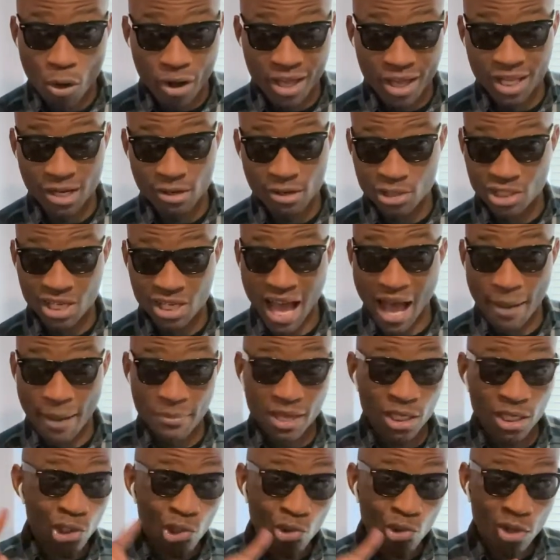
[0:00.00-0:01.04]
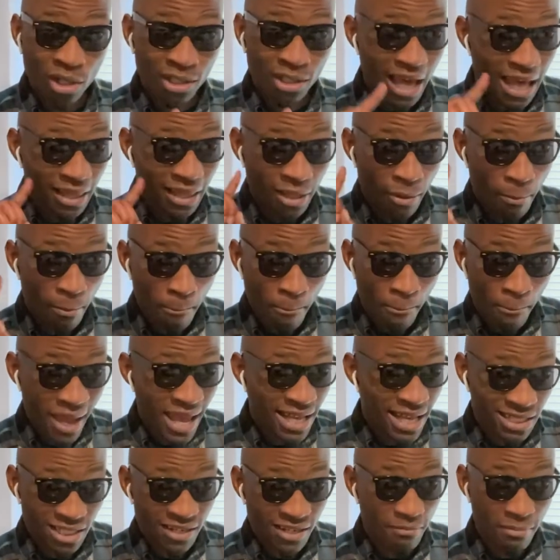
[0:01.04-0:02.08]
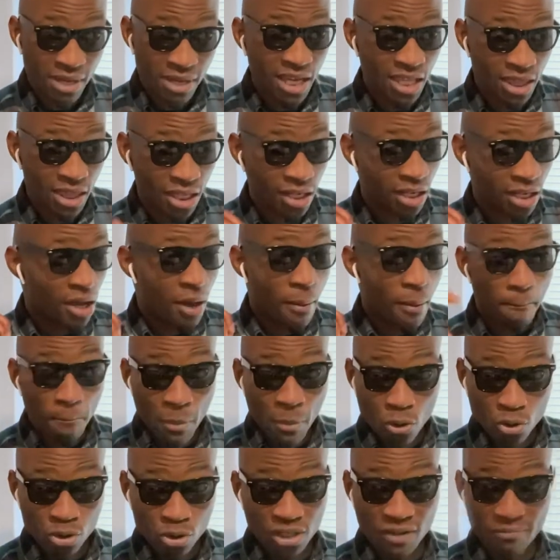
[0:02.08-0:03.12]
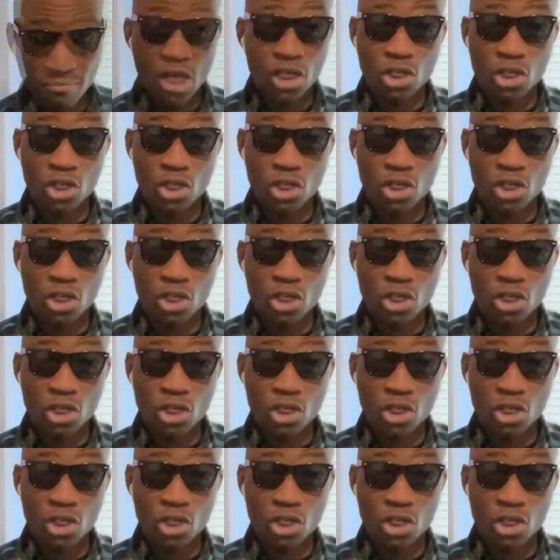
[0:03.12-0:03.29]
energy. I mean, you done got the best of me, the most of me.